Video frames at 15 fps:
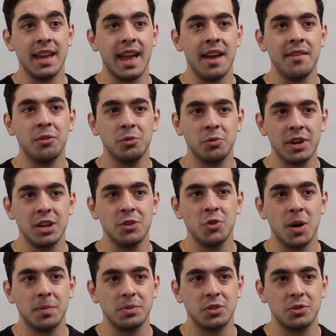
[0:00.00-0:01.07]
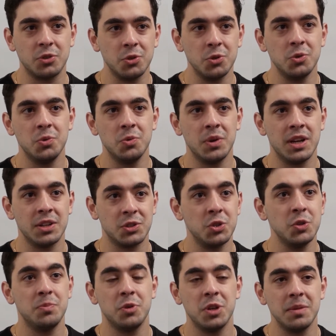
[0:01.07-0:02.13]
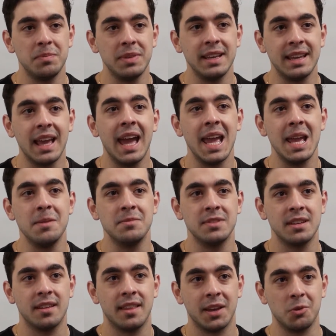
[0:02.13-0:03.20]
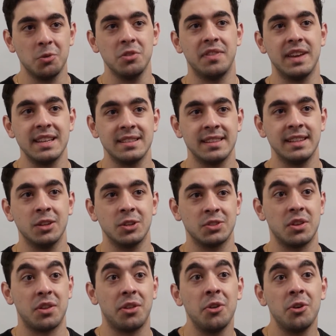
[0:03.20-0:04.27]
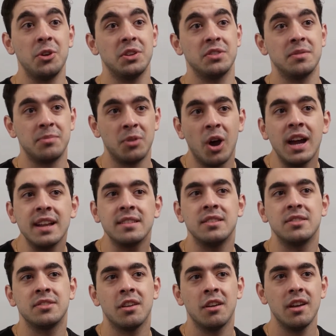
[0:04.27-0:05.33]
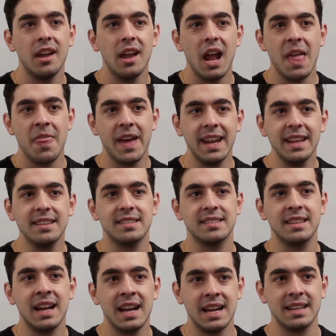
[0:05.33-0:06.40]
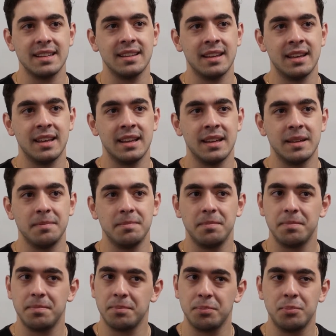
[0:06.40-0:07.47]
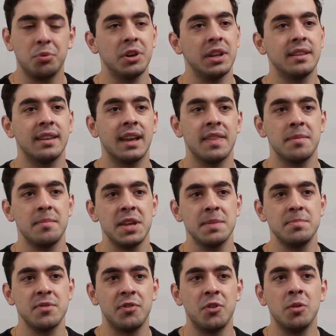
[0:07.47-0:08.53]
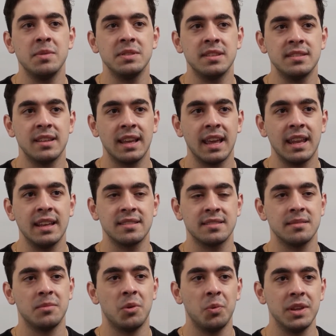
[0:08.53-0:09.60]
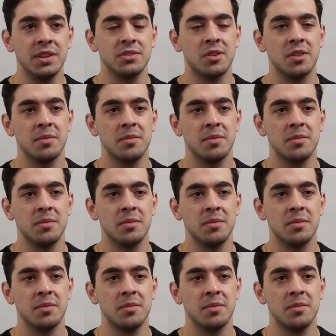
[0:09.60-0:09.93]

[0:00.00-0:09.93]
have already dropped two pretty big games, and they could have easily lost a 3rd to Brighton. So they need to start putting together better performances and getting some wins on the